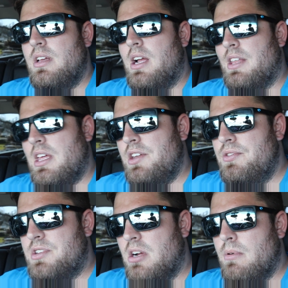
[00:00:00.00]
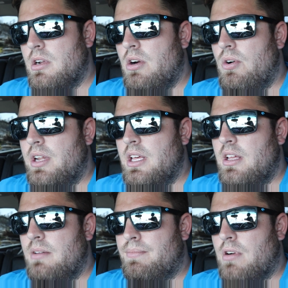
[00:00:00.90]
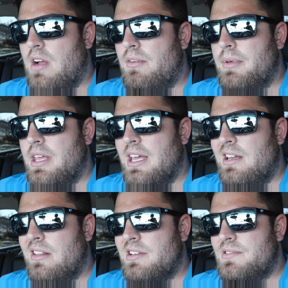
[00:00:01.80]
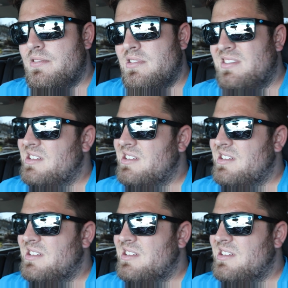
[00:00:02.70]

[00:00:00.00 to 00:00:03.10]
Got that new turbo going in probably end of this,